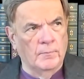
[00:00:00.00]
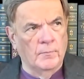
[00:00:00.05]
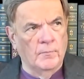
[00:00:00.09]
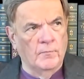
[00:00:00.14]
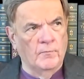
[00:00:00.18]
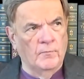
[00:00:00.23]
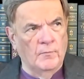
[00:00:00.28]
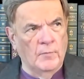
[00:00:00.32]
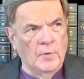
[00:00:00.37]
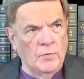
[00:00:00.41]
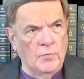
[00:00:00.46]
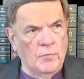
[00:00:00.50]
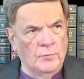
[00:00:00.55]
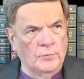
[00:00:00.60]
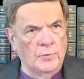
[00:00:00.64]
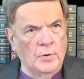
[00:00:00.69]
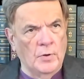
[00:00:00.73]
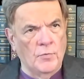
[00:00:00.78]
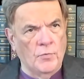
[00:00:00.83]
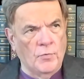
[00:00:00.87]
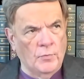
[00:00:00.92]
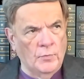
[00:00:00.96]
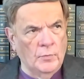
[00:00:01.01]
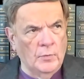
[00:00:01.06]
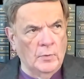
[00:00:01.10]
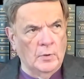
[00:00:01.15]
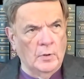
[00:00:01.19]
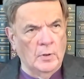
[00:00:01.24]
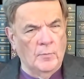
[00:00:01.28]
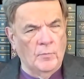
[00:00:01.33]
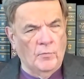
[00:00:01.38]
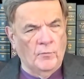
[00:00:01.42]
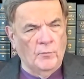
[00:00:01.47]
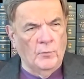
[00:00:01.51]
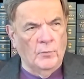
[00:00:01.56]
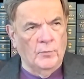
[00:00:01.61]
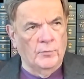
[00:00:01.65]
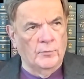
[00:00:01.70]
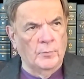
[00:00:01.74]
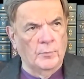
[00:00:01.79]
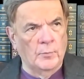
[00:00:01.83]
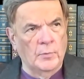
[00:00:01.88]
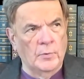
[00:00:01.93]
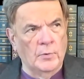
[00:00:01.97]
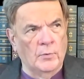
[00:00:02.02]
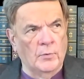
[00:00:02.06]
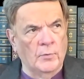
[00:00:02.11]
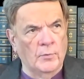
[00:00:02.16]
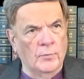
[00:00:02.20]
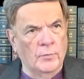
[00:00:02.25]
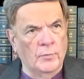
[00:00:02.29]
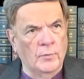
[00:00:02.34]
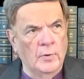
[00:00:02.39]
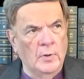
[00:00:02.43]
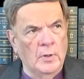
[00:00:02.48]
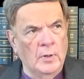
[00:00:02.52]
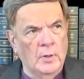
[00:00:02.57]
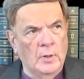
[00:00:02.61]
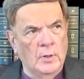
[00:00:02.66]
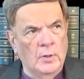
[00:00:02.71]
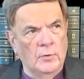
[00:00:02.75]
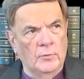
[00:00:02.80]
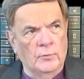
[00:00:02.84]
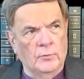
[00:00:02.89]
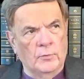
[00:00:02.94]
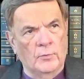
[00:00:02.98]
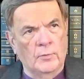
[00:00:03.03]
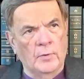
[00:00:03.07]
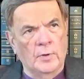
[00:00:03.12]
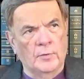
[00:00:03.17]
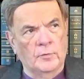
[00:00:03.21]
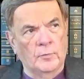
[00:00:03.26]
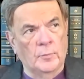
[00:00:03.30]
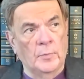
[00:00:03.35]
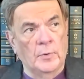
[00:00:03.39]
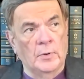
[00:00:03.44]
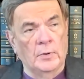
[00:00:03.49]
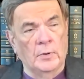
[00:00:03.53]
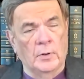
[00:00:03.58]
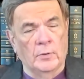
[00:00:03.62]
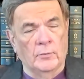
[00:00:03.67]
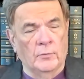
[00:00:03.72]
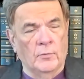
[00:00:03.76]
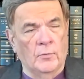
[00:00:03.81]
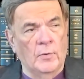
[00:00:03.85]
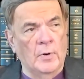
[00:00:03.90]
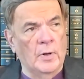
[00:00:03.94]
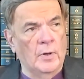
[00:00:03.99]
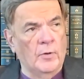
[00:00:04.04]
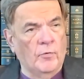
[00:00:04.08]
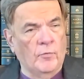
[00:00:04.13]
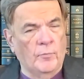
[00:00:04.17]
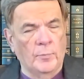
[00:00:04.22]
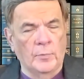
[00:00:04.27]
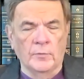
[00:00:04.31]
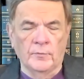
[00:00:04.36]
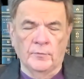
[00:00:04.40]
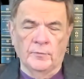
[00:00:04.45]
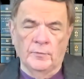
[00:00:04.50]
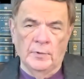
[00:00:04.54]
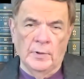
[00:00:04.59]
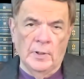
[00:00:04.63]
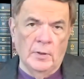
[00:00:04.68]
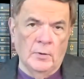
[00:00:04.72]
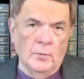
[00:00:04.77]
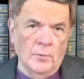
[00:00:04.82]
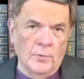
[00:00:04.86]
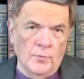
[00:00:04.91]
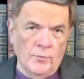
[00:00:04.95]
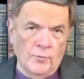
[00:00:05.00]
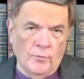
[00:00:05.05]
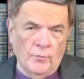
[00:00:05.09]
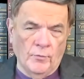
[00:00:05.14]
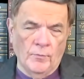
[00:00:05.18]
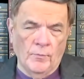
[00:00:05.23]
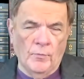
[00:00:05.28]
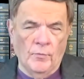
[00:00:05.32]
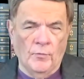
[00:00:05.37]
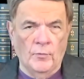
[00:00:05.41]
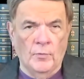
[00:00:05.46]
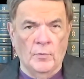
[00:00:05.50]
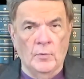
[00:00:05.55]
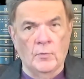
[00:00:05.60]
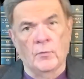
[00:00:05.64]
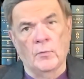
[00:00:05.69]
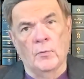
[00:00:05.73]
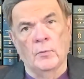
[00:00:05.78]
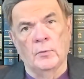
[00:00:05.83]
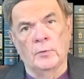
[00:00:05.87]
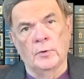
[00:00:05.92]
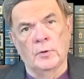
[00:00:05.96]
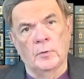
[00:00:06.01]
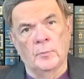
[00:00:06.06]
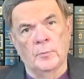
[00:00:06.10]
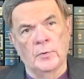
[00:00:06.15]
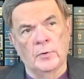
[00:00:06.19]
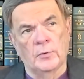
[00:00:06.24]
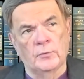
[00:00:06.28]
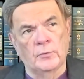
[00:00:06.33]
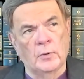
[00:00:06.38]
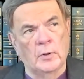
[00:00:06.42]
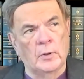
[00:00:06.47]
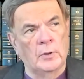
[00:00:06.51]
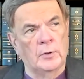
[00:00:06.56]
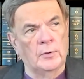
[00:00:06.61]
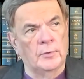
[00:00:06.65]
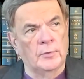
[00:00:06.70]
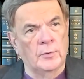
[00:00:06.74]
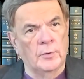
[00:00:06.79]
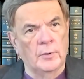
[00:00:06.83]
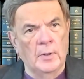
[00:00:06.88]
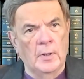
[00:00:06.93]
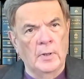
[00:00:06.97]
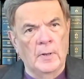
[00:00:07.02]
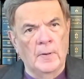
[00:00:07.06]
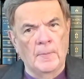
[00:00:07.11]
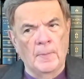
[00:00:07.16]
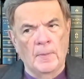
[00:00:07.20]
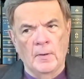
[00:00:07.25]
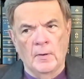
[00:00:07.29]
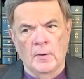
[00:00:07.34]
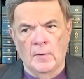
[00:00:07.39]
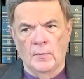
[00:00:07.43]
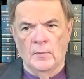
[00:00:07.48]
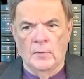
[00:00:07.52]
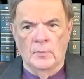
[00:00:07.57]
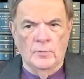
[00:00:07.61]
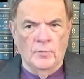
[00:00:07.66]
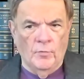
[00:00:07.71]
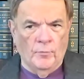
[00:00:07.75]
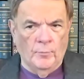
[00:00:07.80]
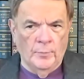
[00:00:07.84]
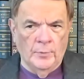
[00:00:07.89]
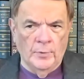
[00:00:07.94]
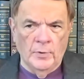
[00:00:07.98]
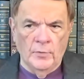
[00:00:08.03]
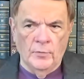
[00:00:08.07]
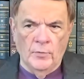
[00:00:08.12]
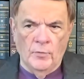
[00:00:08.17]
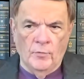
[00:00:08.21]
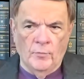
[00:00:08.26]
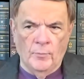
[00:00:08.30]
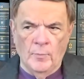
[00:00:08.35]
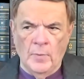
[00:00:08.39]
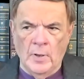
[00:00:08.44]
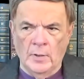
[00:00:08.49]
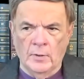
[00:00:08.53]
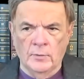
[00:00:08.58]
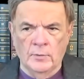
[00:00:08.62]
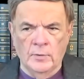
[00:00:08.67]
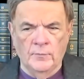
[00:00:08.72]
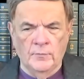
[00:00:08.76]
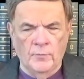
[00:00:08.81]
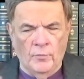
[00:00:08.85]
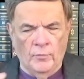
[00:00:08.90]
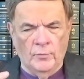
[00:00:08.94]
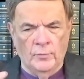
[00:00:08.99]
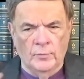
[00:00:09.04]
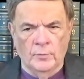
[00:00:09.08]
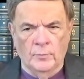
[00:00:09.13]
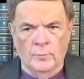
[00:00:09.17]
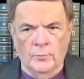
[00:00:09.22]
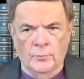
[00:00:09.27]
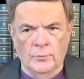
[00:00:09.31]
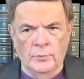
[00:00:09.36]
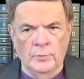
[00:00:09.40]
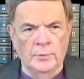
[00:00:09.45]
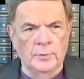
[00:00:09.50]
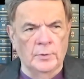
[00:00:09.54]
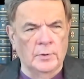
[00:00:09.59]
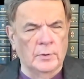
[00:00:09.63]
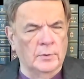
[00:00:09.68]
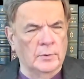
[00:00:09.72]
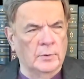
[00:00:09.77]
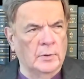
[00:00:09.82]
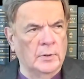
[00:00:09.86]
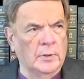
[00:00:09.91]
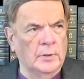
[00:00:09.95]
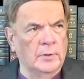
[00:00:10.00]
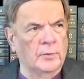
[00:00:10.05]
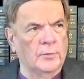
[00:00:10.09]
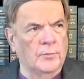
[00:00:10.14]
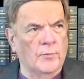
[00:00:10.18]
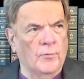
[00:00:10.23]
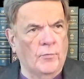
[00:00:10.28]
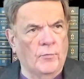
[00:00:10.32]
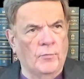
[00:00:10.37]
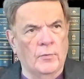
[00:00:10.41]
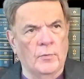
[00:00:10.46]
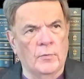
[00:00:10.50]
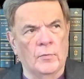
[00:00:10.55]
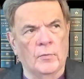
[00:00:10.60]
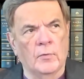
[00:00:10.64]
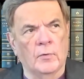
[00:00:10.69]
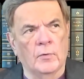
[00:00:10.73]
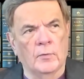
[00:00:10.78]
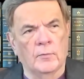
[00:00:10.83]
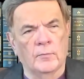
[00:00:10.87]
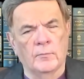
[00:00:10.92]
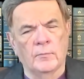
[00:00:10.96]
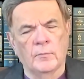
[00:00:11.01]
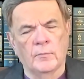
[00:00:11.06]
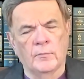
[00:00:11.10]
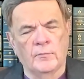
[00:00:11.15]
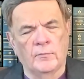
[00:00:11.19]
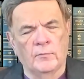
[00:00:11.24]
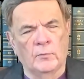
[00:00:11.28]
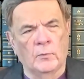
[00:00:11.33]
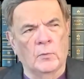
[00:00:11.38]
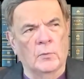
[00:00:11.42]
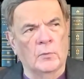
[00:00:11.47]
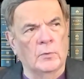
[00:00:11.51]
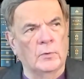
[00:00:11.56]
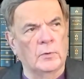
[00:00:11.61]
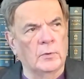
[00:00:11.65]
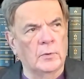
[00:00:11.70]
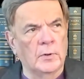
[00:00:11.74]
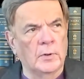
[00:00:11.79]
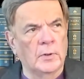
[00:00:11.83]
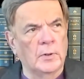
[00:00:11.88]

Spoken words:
vegetation that comes forth from the earth turn out to be not grass but flowers. So they grow a little bit taller, and they display these magnificent, brilliant colors in the floral